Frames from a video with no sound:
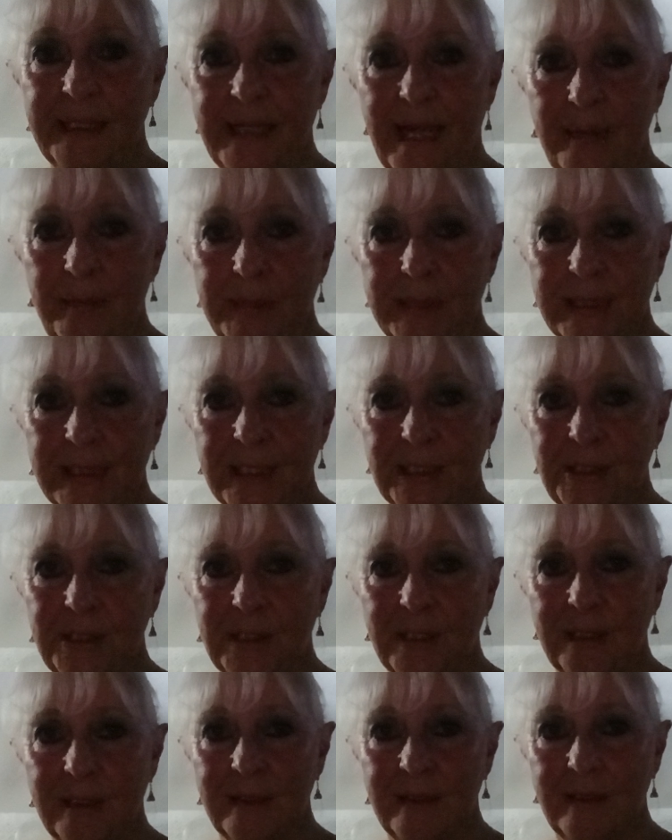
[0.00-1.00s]
that
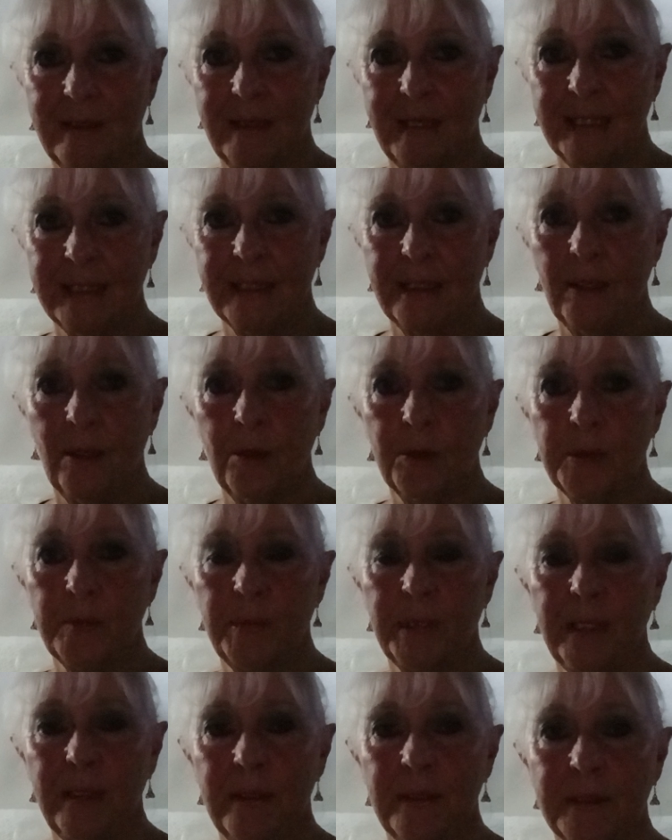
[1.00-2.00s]
position as an older
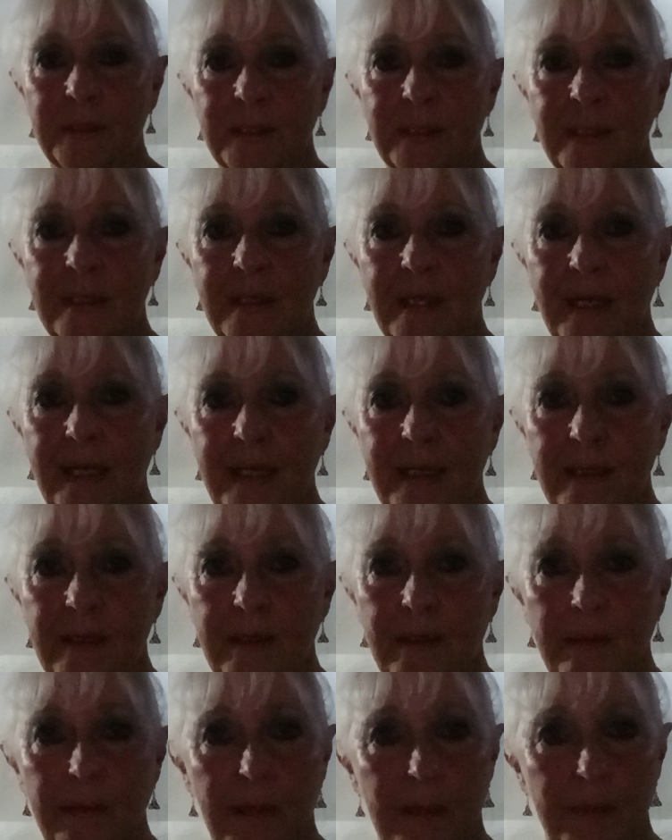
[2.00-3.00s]
person and a